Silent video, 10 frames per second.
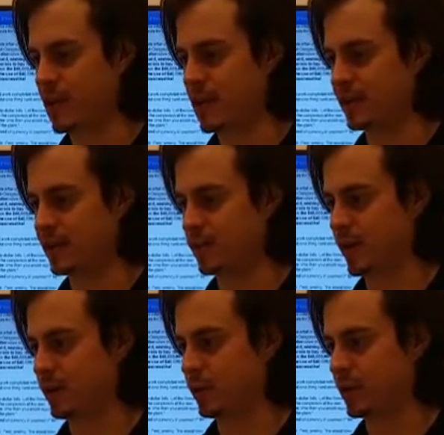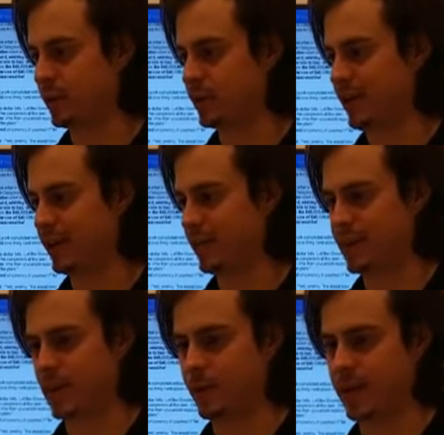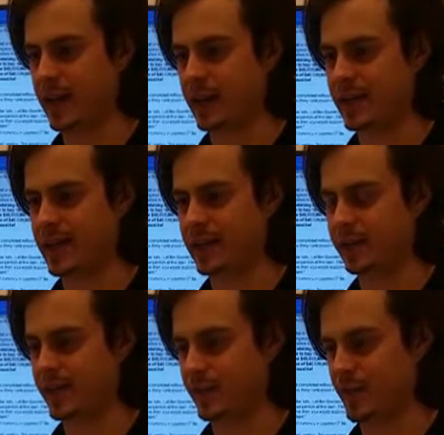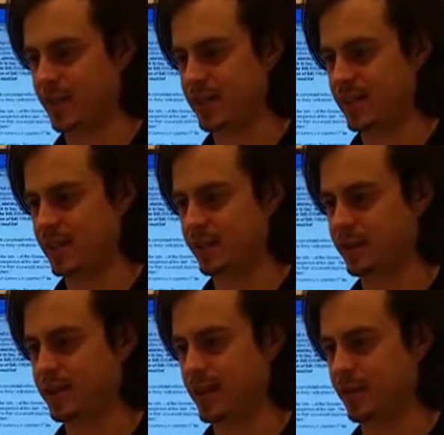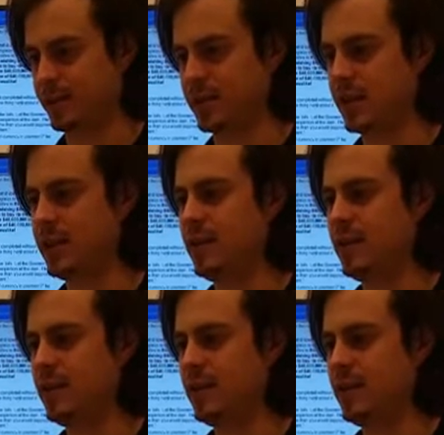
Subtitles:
can get this great work completed without paying a nickel to the money sellers.